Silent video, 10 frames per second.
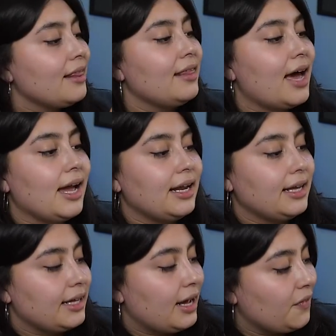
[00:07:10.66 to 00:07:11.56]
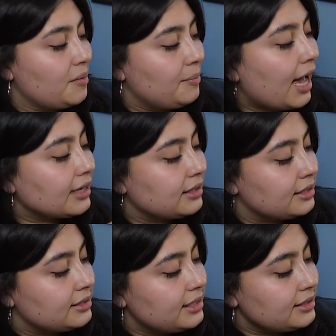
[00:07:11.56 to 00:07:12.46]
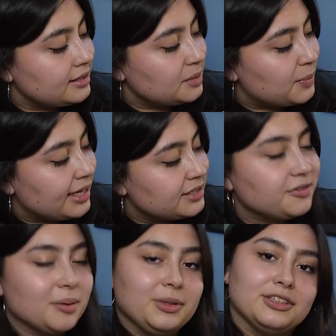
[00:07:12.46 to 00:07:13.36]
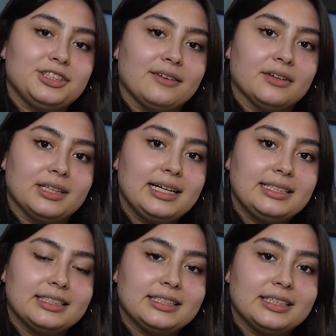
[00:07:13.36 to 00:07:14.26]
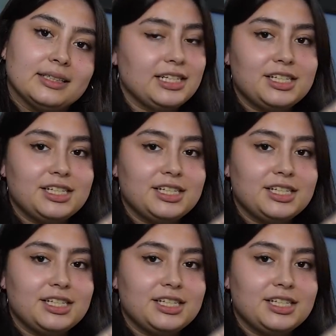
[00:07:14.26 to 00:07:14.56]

that on the back says season's best from your Chevrolet dealer, and